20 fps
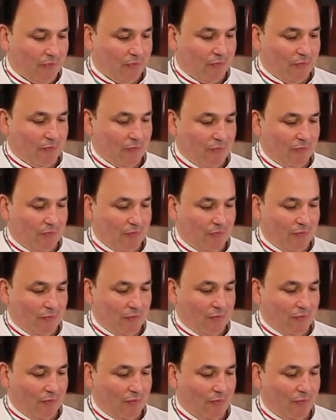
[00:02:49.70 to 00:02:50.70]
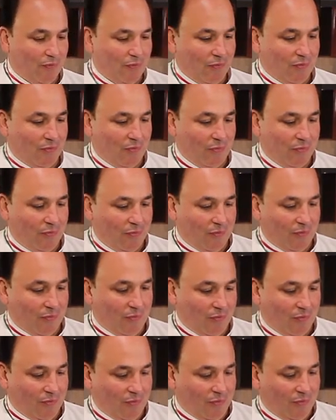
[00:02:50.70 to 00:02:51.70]

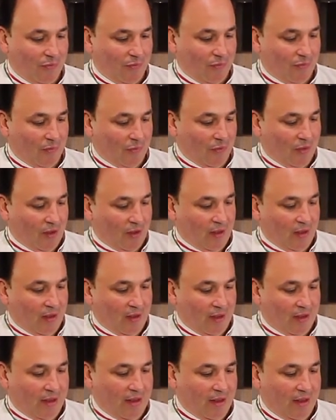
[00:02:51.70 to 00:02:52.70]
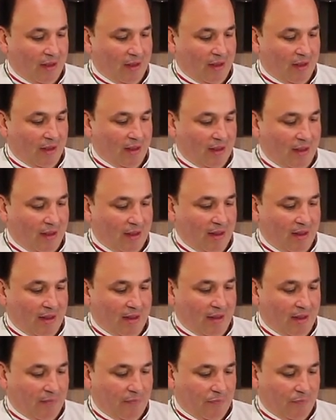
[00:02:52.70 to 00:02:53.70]

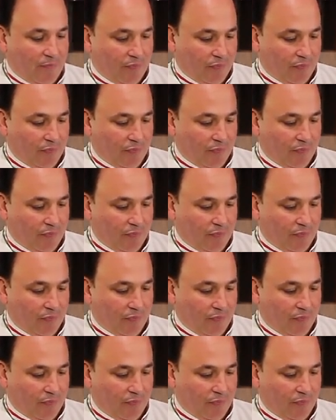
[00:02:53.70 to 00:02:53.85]
No one is speaking in this clip.